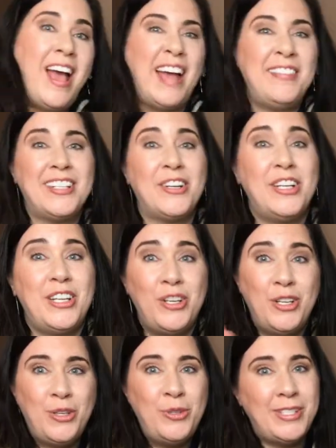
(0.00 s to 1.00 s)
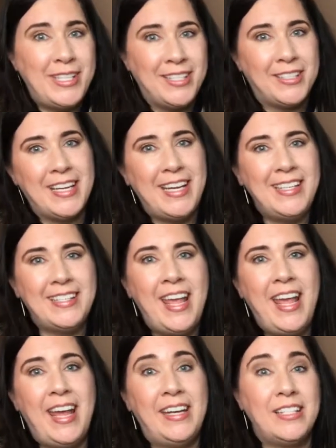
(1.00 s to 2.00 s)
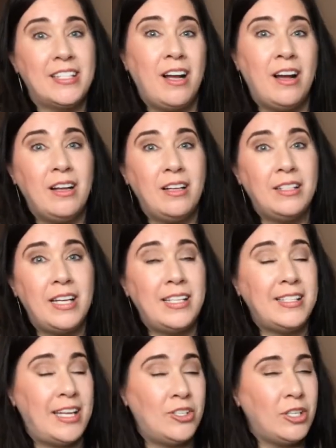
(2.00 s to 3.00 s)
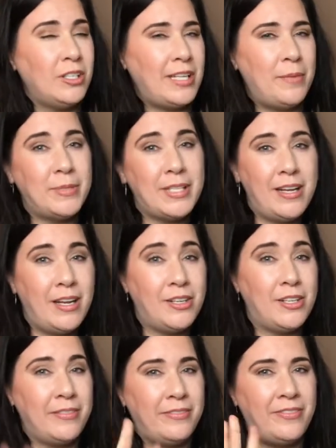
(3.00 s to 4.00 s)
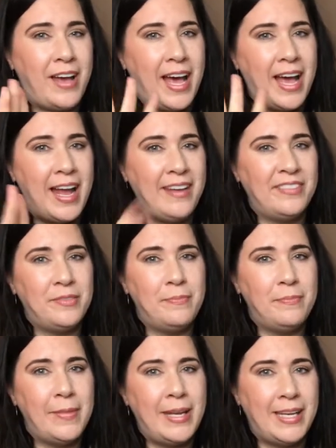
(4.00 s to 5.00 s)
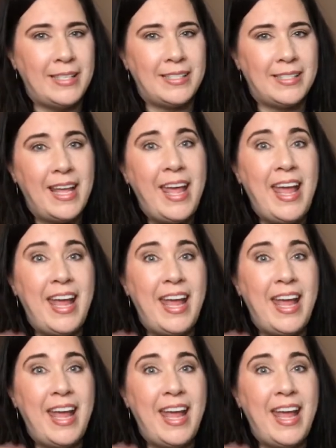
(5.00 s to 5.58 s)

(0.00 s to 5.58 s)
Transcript: I started a new series and it's called Essential Tips in Under 5 Minutes.